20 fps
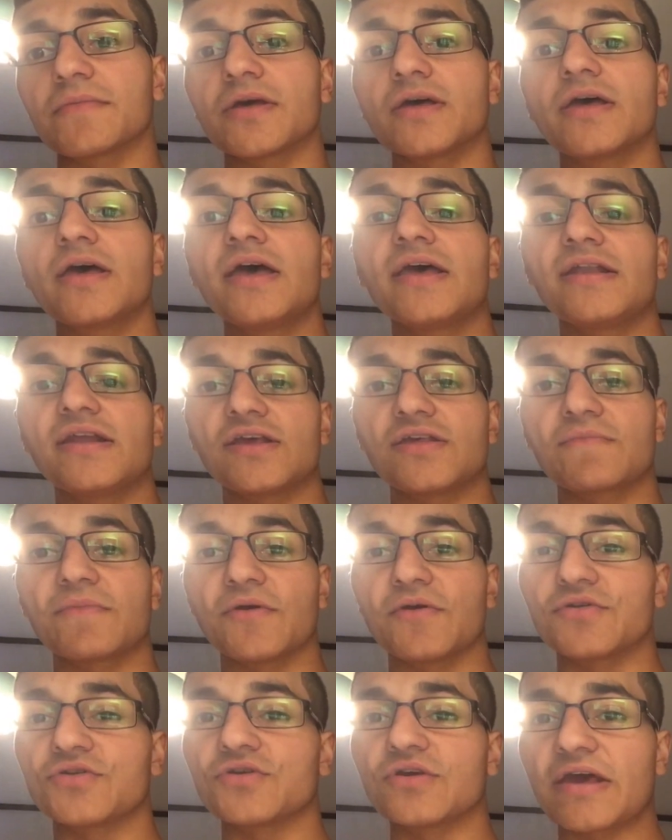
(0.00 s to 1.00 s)
but the
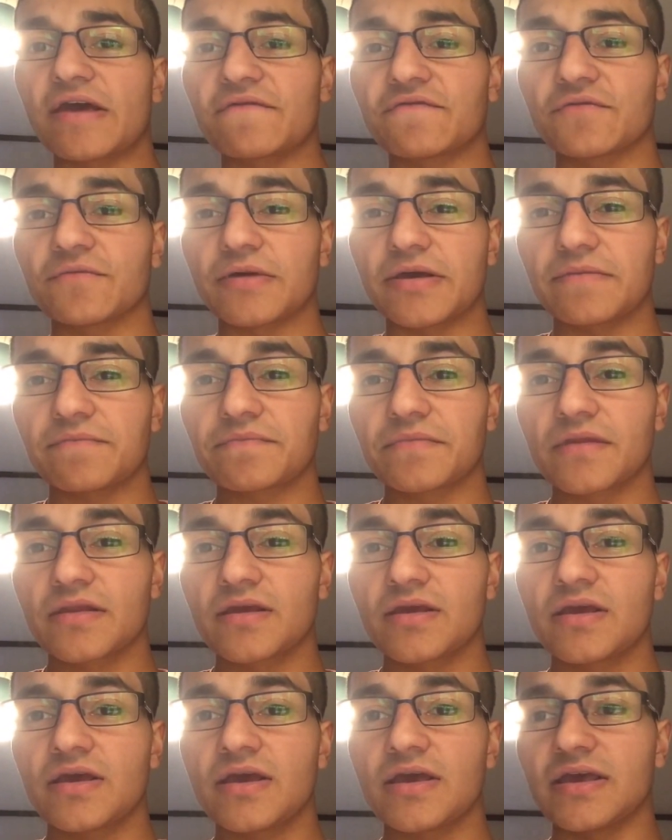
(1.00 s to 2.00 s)
experience you get from it
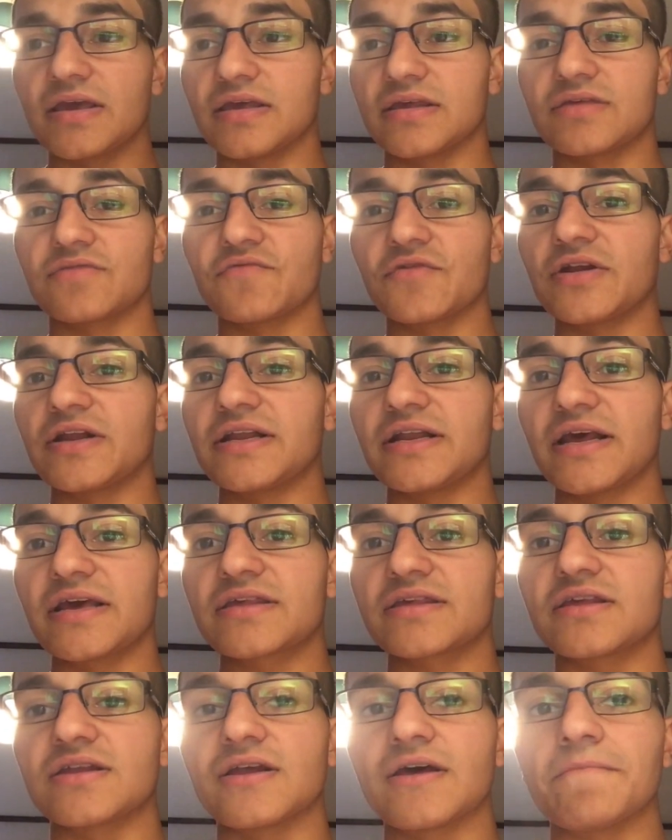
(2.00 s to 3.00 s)
is really
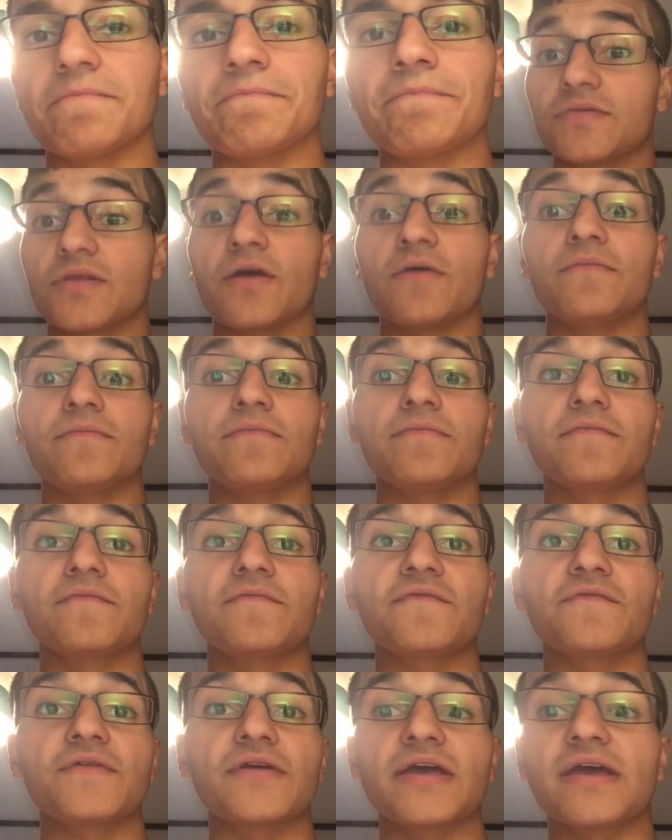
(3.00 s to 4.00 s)
next to none. Don't
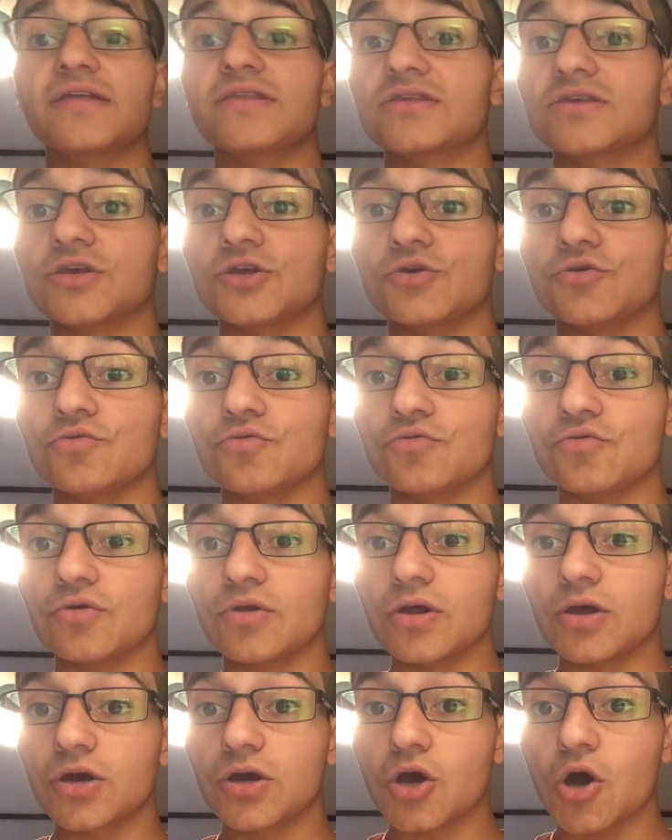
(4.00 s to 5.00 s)
forget to
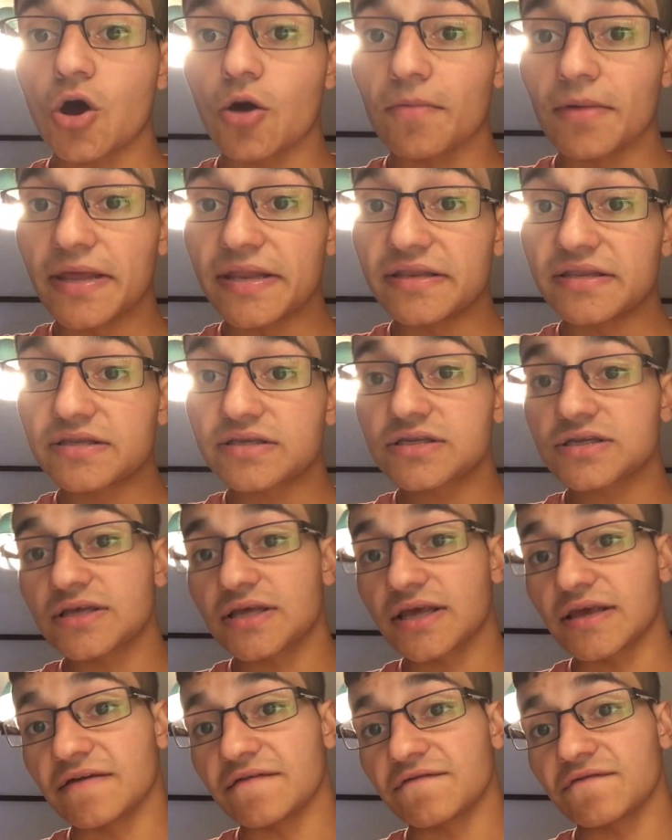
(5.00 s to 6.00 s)
comment
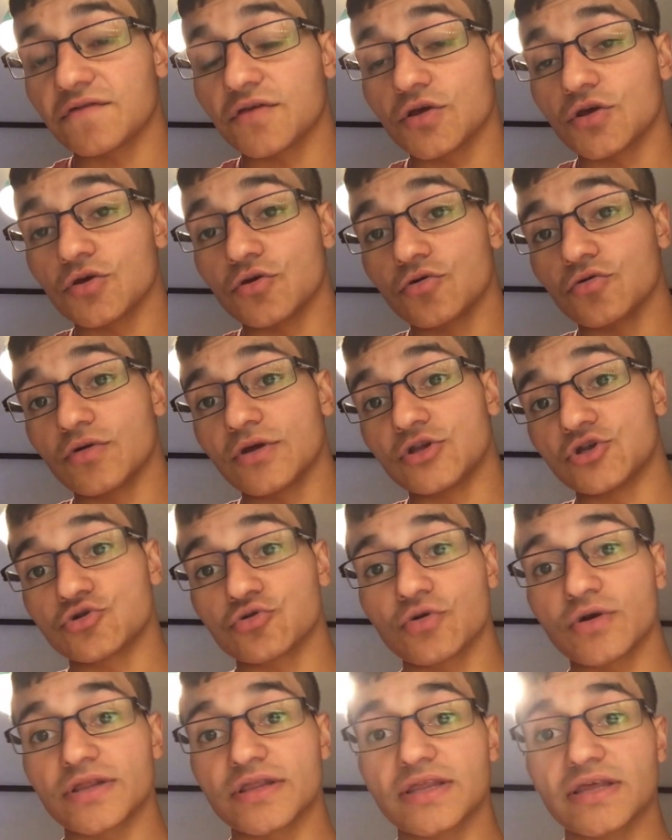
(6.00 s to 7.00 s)
if you
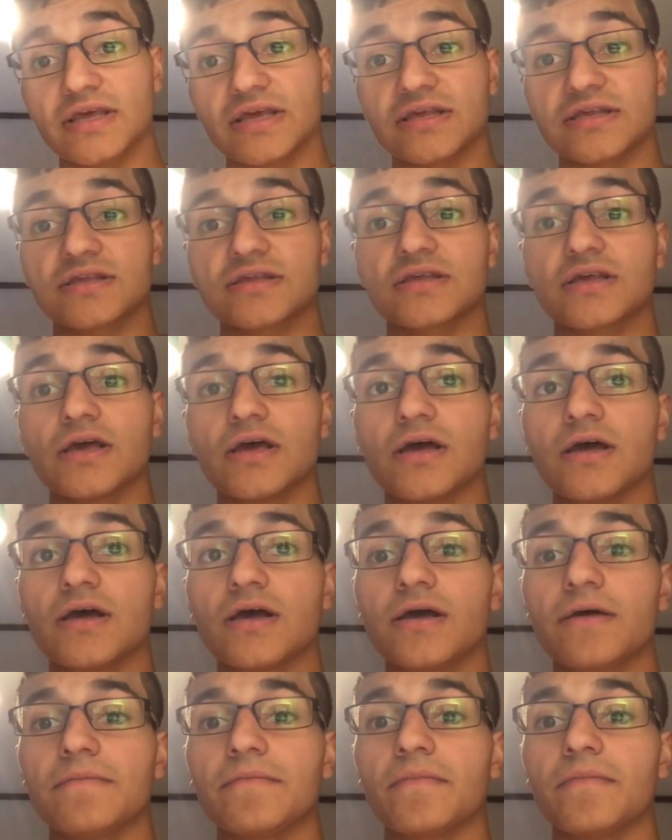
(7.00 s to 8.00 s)
enjoyed this.
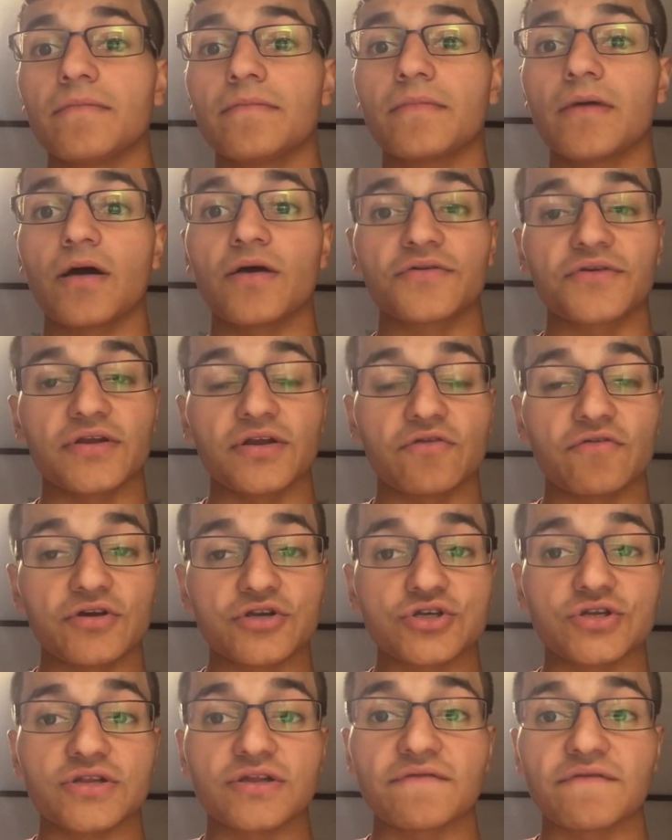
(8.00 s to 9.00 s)
Ask any
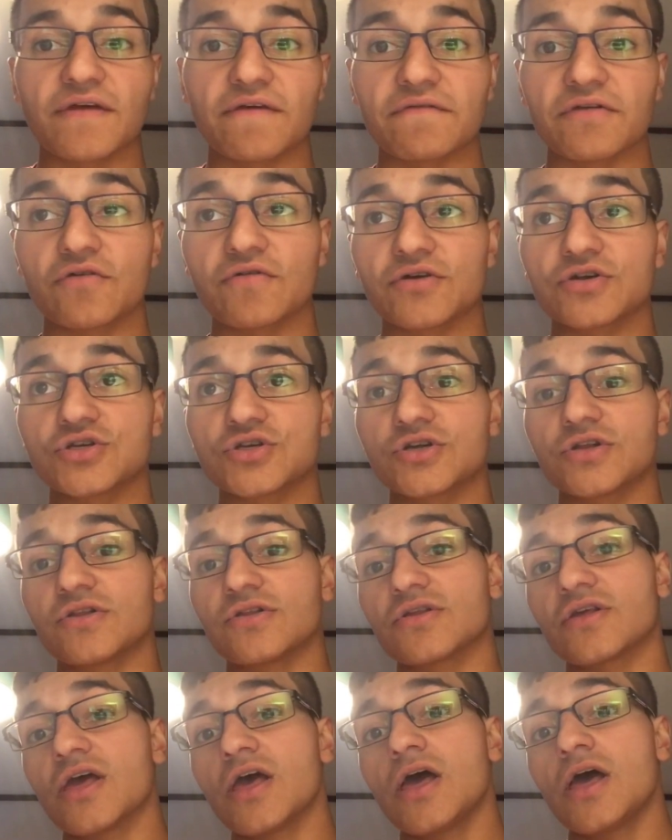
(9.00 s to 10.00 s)
questions if you have any
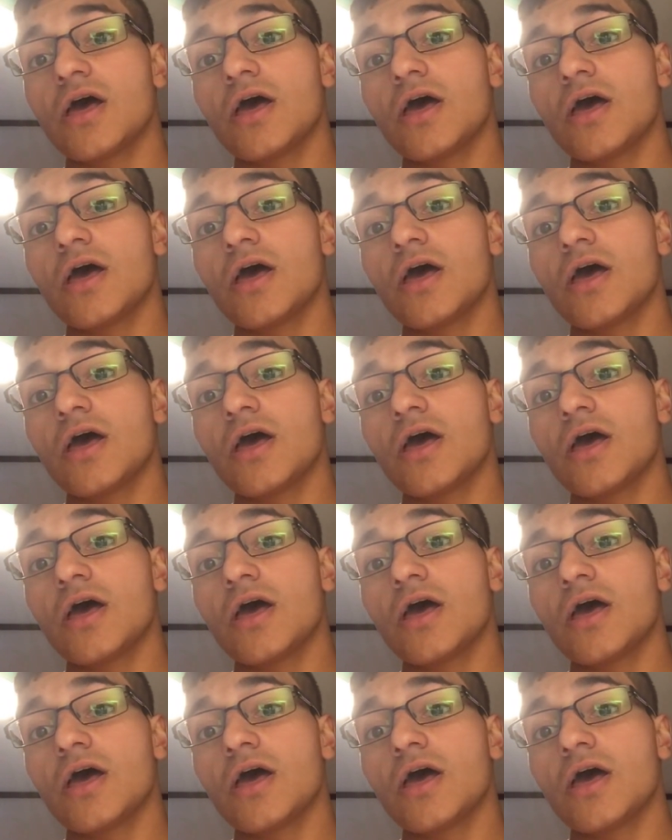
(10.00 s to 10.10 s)
questions.